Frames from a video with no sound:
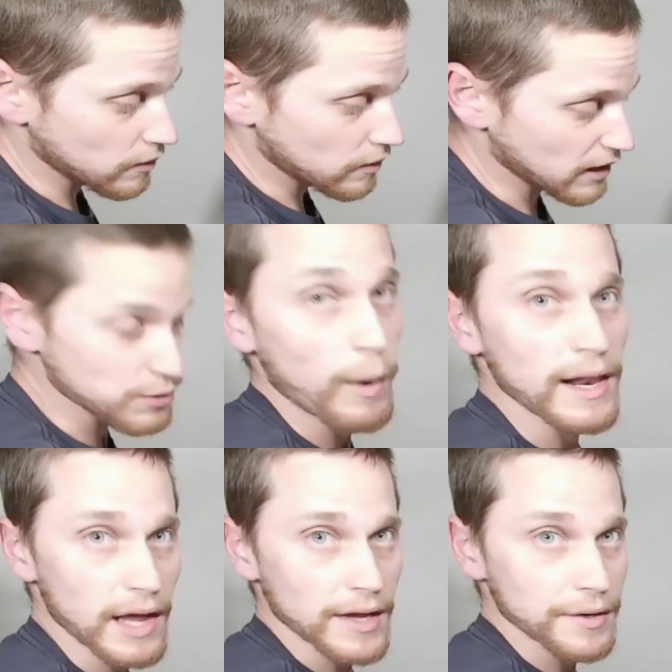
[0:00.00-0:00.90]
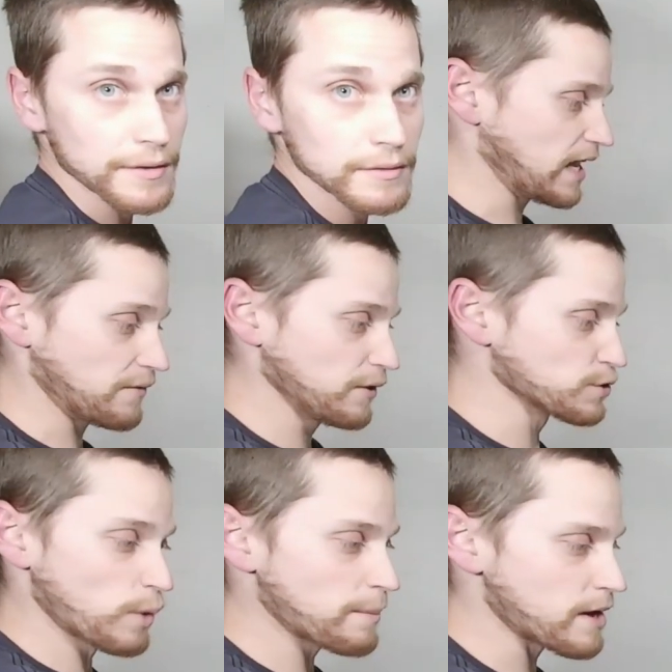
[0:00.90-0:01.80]
it's way lighter and it feels
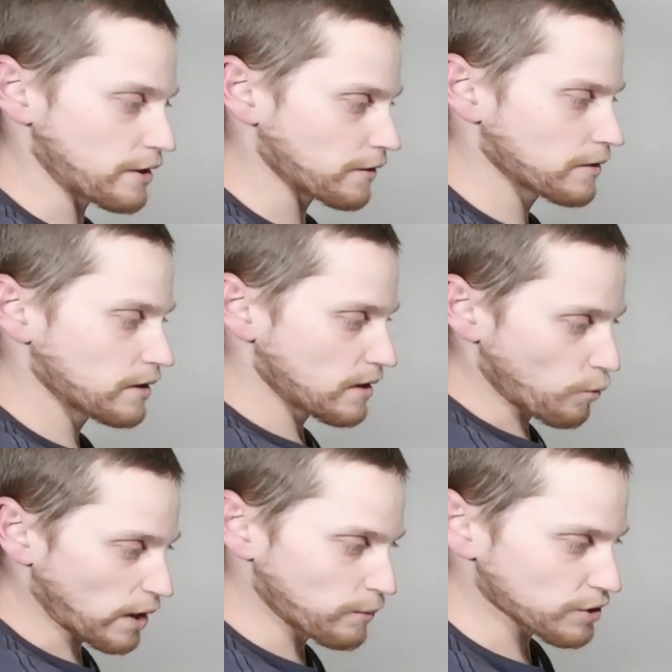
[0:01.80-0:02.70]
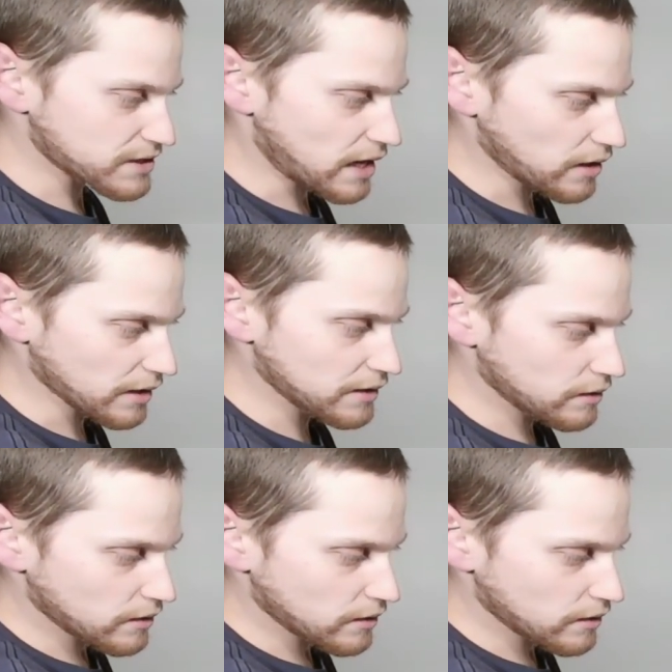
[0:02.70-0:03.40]
way better, way more solid.